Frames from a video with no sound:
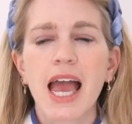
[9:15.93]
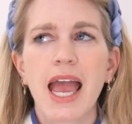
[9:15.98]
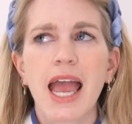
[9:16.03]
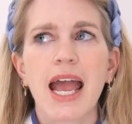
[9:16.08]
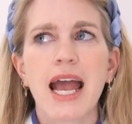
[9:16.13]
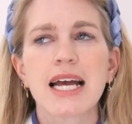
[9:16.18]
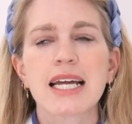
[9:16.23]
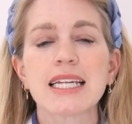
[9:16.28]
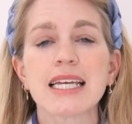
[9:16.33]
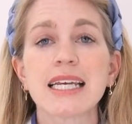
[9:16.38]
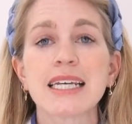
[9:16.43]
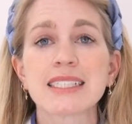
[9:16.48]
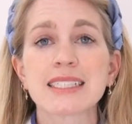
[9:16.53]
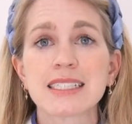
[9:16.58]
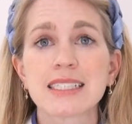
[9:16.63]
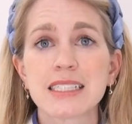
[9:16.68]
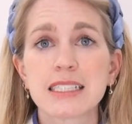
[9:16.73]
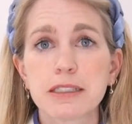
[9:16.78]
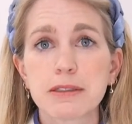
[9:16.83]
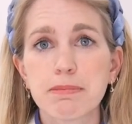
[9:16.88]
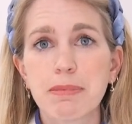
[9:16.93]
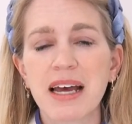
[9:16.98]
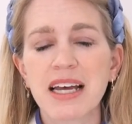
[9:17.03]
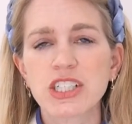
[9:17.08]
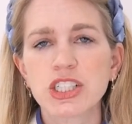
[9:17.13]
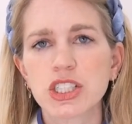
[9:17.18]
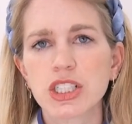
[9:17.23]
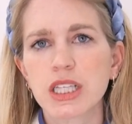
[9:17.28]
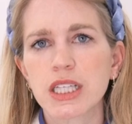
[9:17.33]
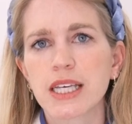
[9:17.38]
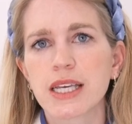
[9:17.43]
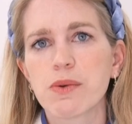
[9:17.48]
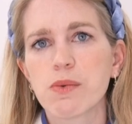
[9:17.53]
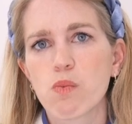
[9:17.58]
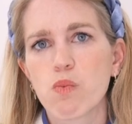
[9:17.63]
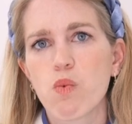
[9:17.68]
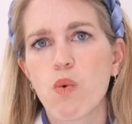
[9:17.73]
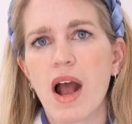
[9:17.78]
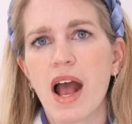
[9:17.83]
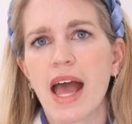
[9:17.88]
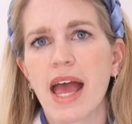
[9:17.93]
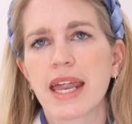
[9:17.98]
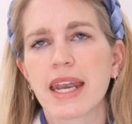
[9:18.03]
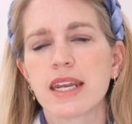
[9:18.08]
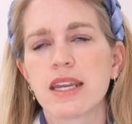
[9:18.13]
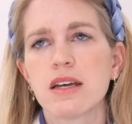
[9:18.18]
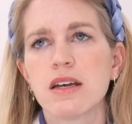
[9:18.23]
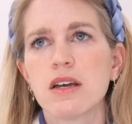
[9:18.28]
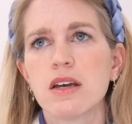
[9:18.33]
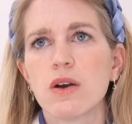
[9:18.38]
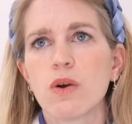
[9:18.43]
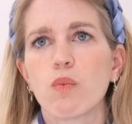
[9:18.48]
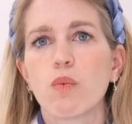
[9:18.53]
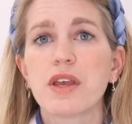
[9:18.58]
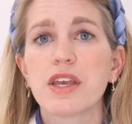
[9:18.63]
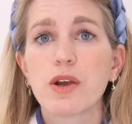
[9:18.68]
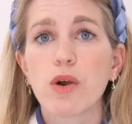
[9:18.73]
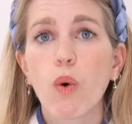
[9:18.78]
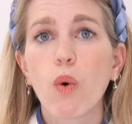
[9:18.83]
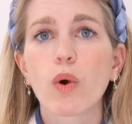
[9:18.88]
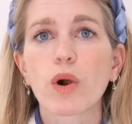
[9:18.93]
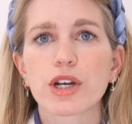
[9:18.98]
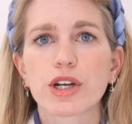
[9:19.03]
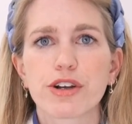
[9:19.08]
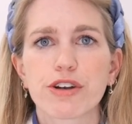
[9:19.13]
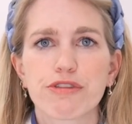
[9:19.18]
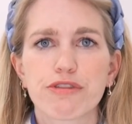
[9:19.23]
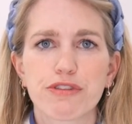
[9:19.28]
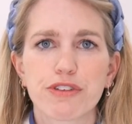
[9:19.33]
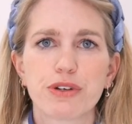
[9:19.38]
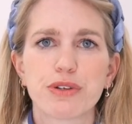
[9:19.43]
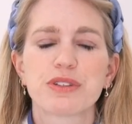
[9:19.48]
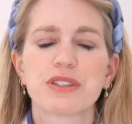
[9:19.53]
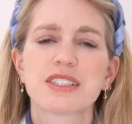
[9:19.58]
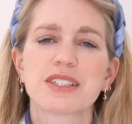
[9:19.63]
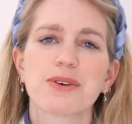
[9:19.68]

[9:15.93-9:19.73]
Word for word: And especially when we ordered food.